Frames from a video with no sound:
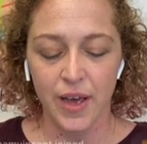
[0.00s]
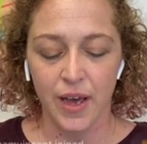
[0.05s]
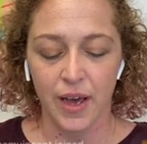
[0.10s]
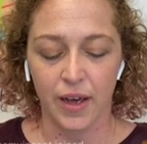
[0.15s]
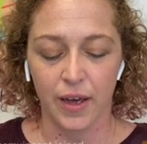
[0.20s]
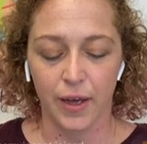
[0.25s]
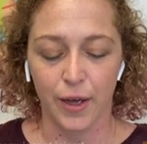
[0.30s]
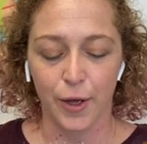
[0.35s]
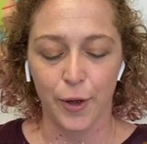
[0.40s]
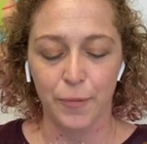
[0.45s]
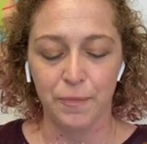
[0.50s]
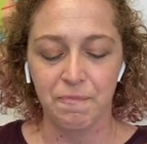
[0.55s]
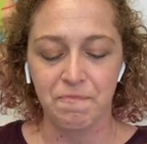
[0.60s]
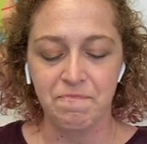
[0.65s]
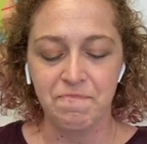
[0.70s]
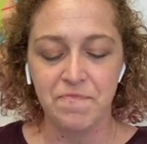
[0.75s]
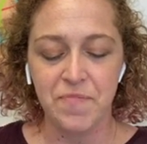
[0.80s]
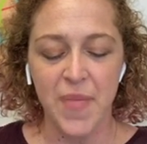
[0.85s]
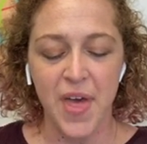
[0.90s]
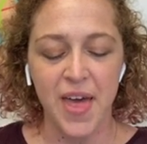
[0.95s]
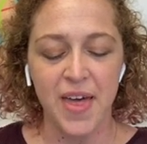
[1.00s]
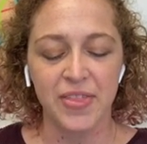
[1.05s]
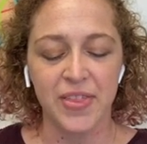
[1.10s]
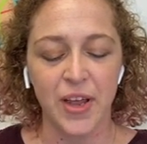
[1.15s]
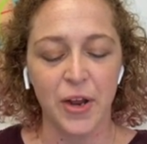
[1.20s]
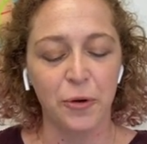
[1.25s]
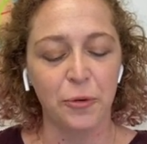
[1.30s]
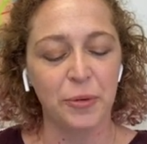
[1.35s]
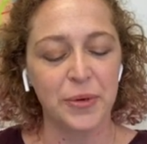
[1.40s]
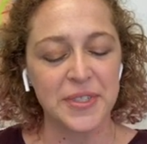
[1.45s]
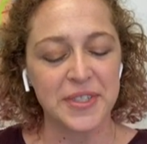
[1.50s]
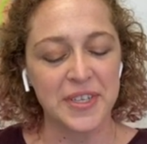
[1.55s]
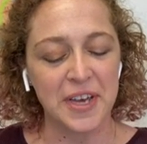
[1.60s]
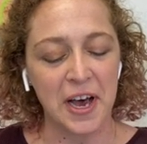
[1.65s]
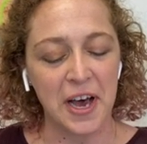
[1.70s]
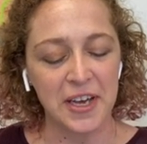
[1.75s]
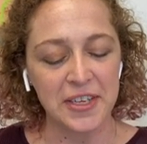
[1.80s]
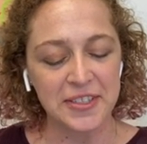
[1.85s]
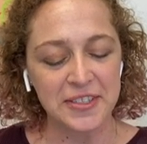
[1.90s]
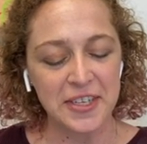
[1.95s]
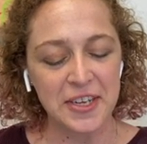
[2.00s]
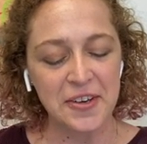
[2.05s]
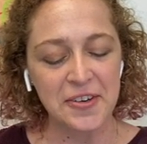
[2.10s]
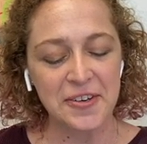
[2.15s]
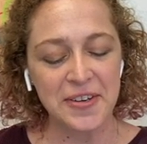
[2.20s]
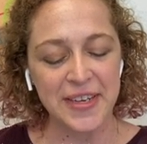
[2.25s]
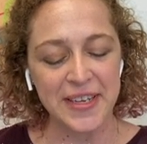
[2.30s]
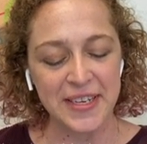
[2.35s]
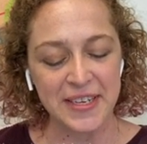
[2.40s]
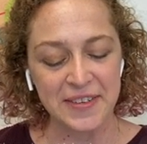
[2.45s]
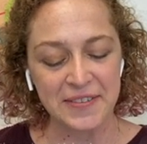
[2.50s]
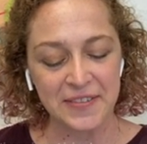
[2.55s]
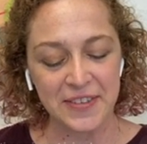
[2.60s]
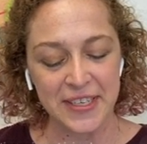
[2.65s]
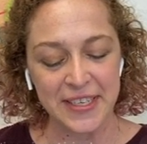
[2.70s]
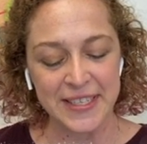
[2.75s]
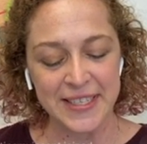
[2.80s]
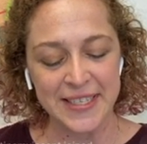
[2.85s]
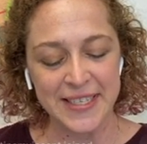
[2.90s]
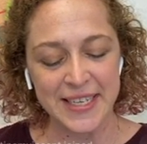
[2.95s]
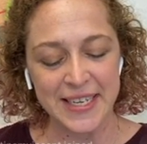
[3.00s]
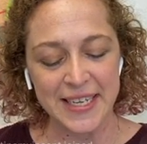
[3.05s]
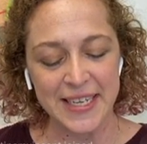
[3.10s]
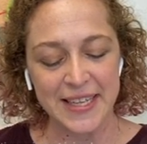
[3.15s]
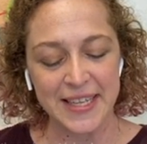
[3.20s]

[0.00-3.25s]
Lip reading: Um, there was also even